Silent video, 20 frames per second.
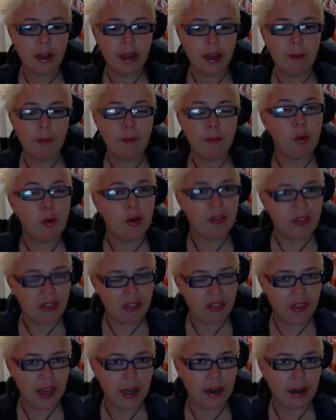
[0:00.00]

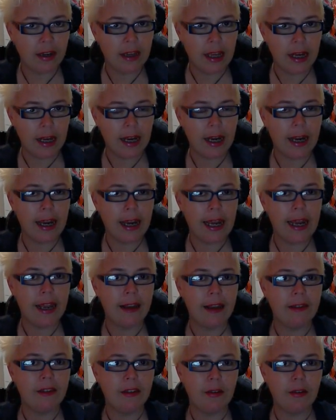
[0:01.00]
important thing that I
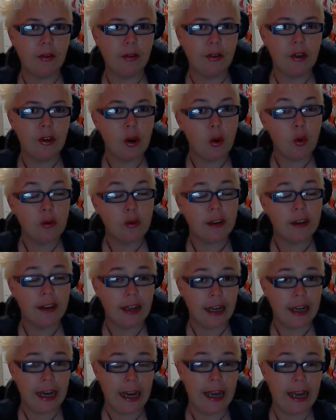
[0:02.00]
had to note and
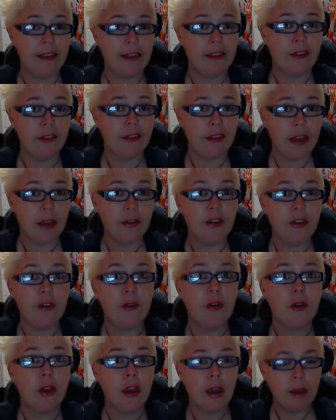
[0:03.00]
that I had to tell
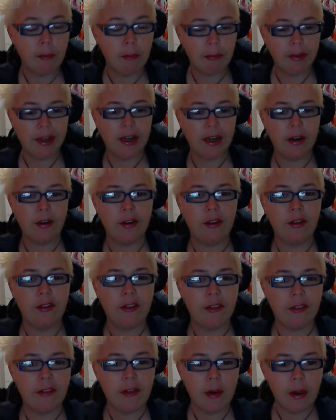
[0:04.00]
you
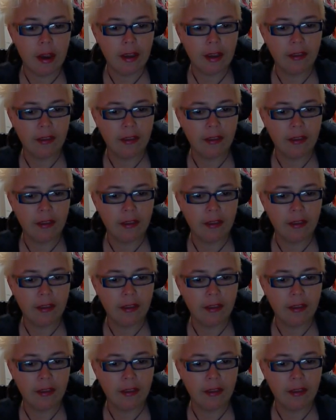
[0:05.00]
because